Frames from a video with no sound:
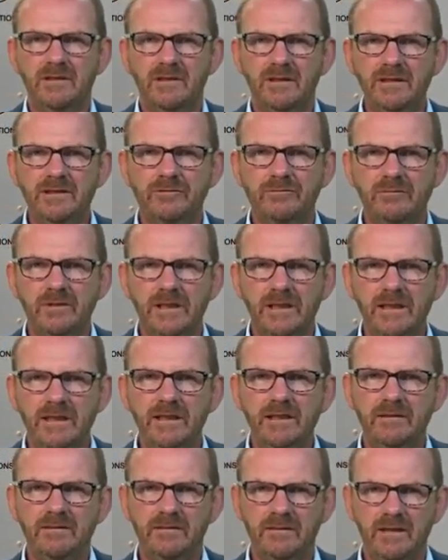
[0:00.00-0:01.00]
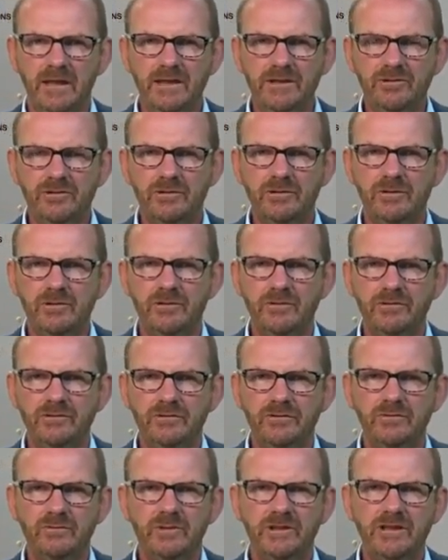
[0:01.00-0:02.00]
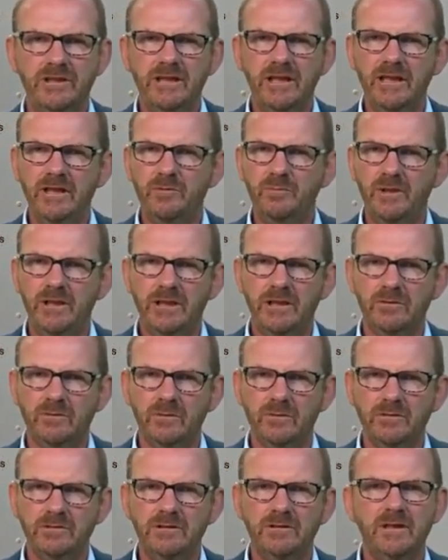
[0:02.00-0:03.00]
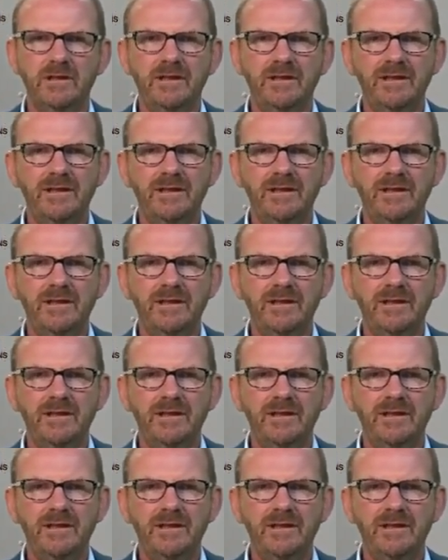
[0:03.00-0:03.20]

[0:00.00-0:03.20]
Literally, nature calls, which cannot be ignored,